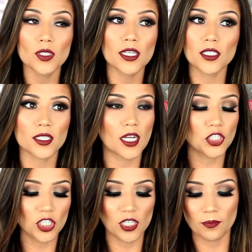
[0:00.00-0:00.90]
was like
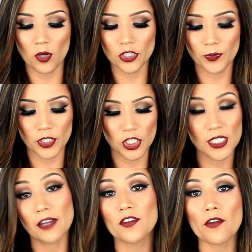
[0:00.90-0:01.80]
such an impulse
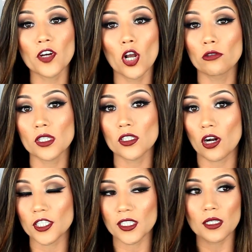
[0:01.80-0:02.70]
purchase. I've never owned a
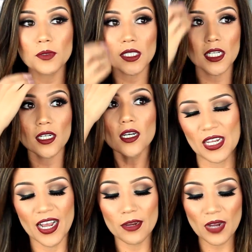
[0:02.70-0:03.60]
NARS lipstick.
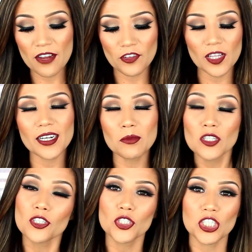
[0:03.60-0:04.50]
I feel like I'm a
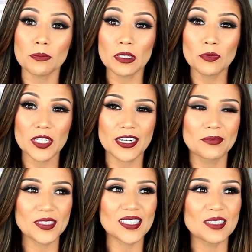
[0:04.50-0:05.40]
little cheapy when it
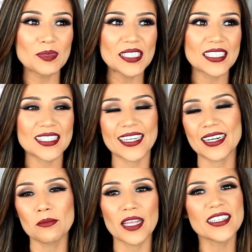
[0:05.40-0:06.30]
comes to lipsticks. Like
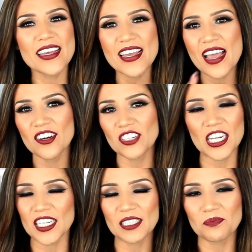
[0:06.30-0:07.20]
I'm like, nah, I don't
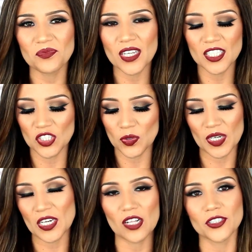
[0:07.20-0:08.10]
need it. It's
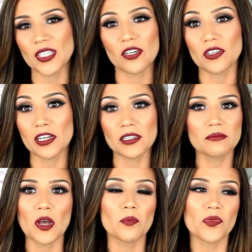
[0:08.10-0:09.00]
$20, I don't need it.
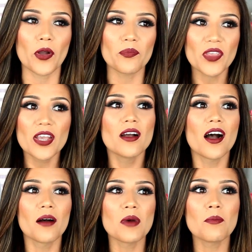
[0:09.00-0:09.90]
No.
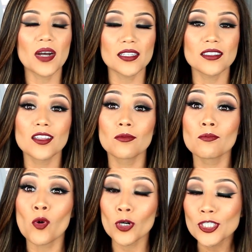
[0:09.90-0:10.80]
But
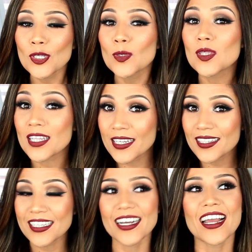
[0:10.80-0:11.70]
more so
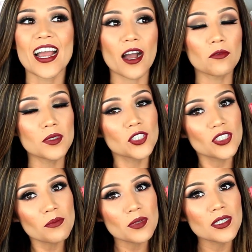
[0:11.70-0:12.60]
lately, I have been
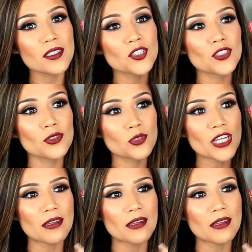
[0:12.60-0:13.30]
diving into